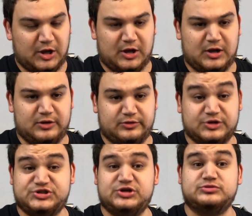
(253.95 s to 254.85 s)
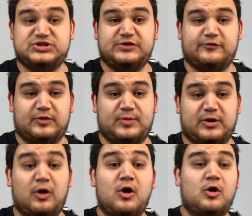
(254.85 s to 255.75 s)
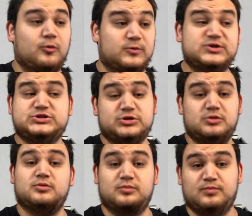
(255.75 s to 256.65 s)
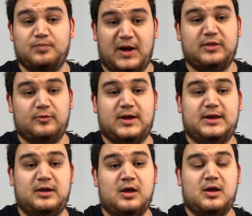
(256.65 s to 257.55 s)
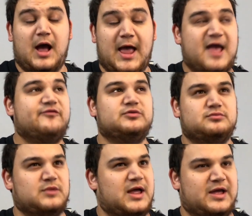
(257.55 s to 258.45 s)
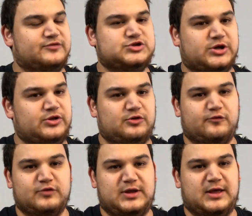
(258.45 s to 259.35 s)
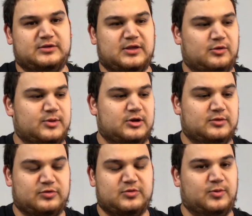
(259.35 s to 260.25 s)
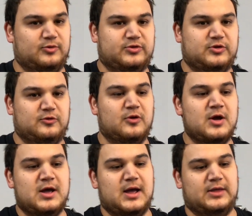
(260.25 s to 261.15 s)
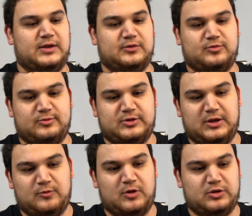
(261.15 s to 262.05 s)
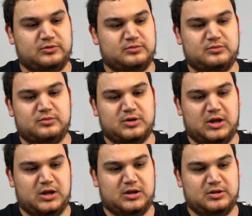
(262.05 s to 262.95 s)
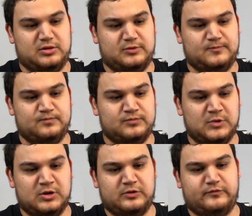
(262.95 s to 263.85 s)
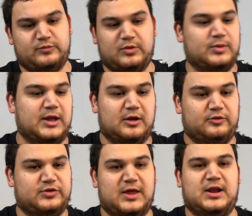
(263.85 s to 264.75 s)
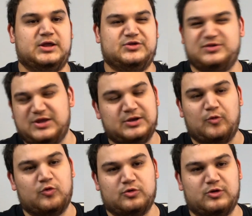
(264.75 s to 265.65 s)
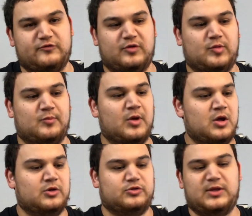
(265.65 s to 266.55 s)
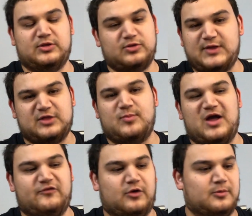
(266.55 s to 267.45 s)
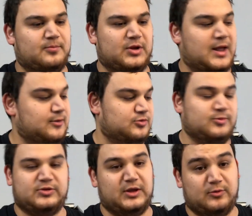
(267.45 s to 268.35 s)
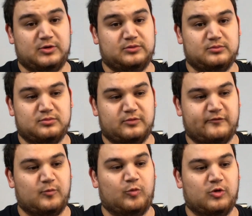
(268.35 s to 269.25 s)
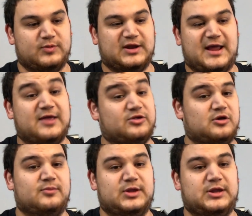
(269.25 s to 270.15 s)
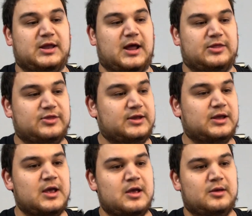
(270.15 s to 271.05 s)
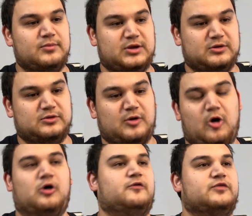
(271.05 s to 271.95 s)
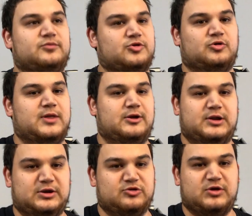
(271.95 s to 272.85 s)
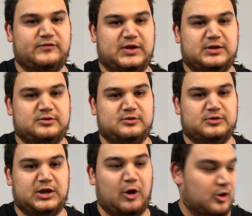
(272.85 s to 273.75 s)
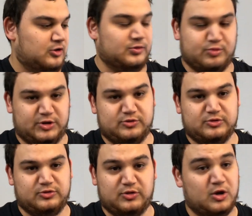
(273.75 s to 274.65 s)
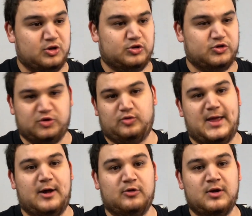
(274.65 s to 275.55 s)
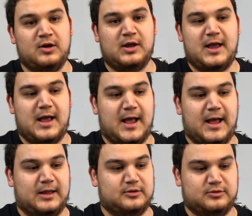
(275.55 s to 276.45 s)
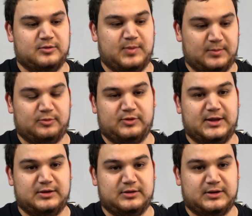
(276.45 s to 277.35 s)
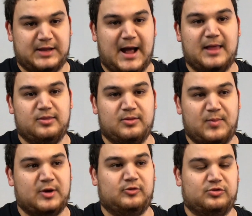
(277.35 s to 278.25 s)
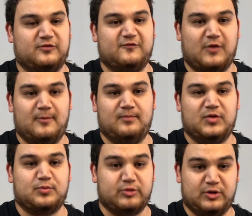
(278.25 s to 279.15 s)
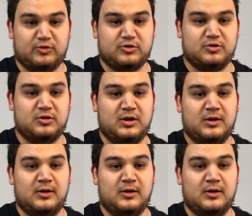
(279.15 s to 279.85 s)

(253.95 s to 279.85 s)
the GOG freak barrel, which, by the way, I haven't tried the new Freak XL barrel. I was supposed to, and then I was supposed to get one from somebody else, and I just didn't order it from them, so that's my fault. But I was supposed to get one from Warped, and it hasn't come in yet. I think because all of them sold out at Extravaganza, all the pre-orders sold out, and the people that got the barrels from the pre-order